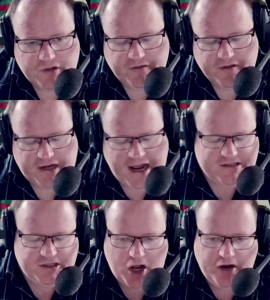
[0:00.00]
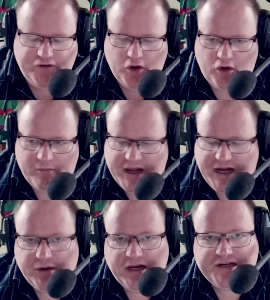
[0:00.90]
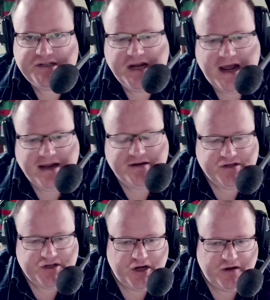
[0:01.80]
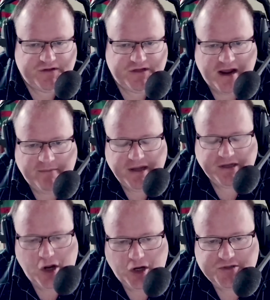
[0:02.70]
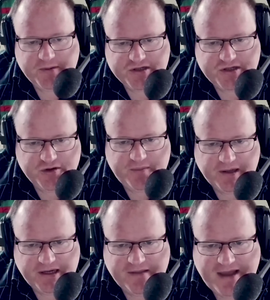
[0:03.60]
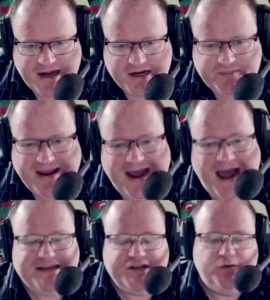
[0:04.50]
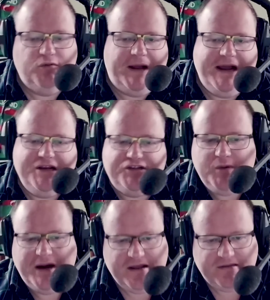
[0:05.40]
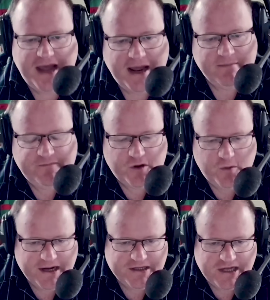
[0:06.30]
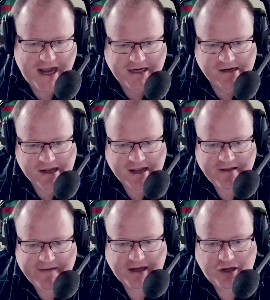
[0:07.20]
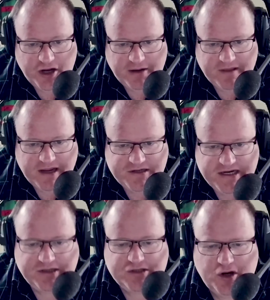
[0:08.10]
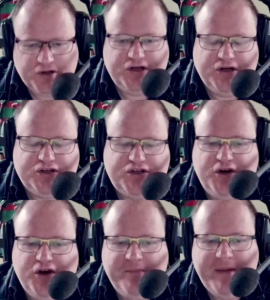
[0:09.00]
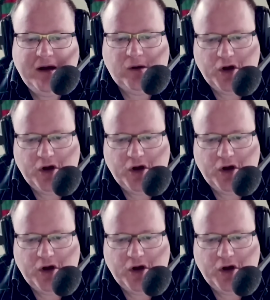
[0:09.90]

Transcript: The last line of your media release today deserves acknowledgement too, Billy, and that is Ben Hunt, who will play his 20th game for Queensland, and that'll earn him the Dick Tosser Turner Medal.